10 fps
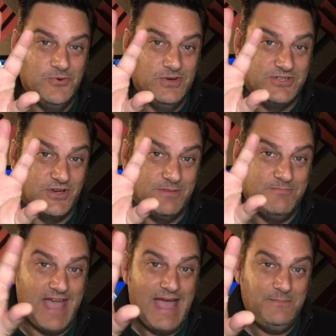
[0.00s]
which on a
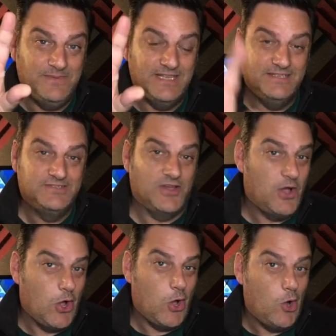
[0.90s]
map is
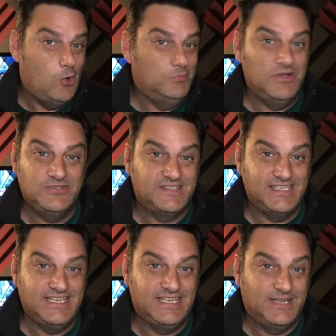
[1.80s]
almost the